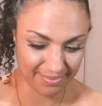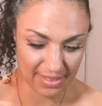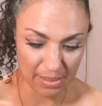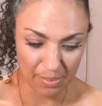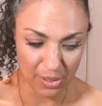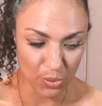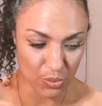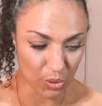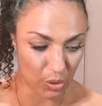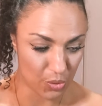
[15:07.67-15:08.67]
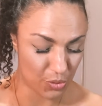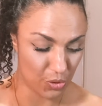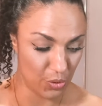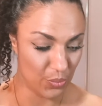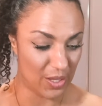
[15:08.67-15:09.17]
somebody who's close
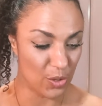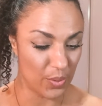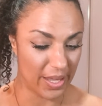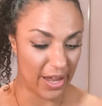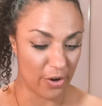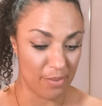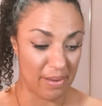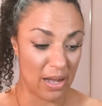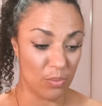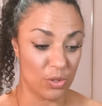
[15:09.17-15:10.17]
to you that you care about,